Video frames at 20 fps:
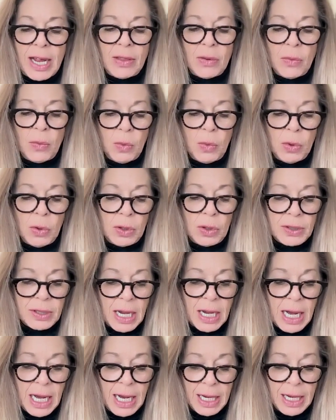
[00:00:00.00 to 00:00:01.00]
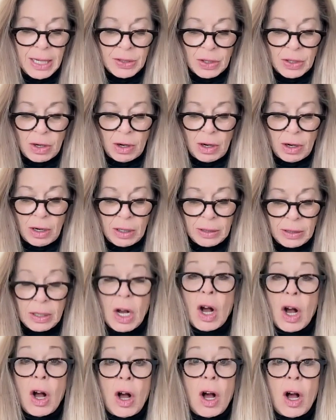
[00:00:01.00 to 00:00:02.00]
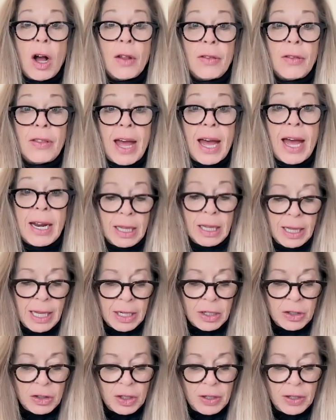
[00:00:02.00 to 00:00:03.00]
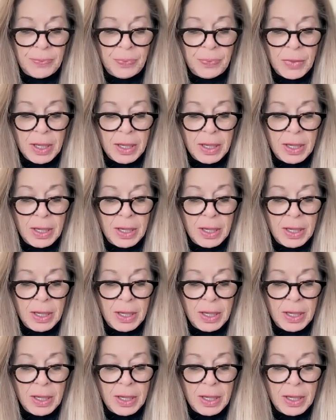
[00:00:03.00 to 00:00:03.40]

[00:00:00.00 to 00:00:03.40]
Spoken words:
and the world's eyes are on that election.